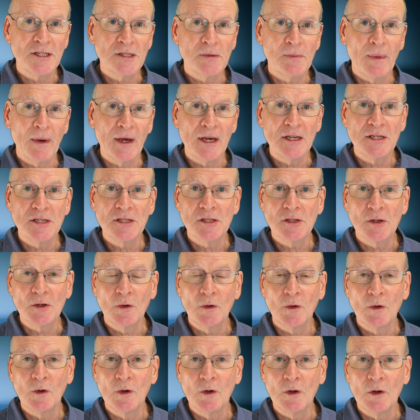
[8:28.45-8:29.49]
space
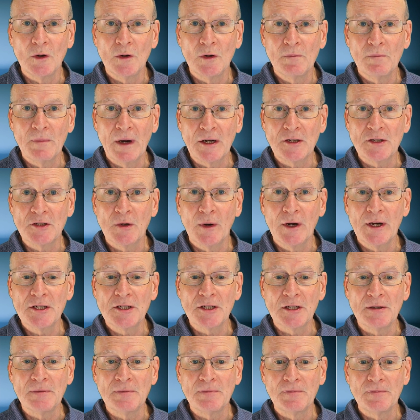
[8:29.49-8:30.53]
or
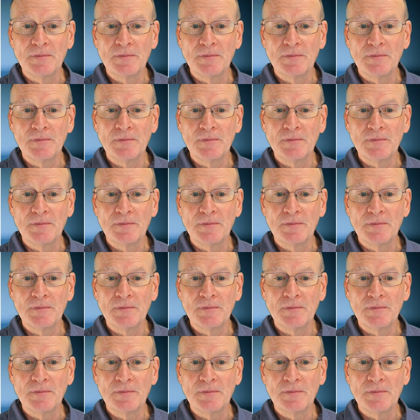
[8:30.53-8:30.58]
punctuation.